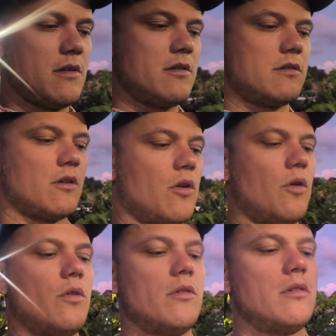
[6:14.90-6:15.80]

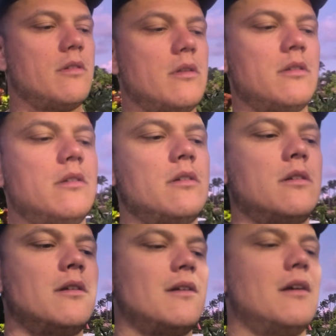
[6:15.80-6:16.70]
So
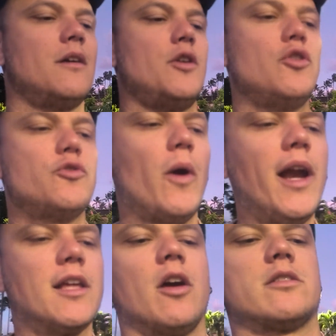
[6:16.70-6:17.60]
you
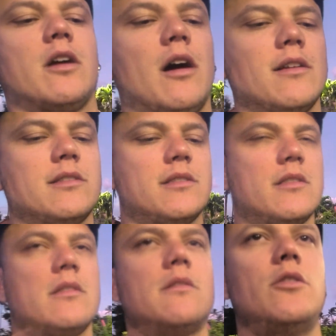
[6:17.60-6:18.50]
try to cut
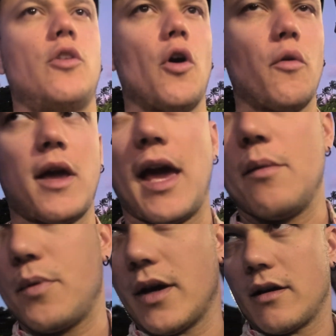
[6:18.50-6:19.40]
costs. You go
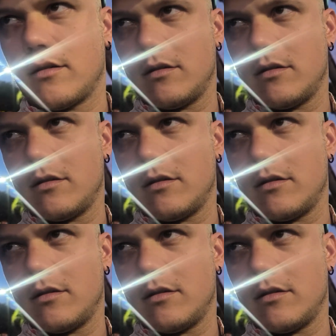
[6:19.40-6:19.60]
camping.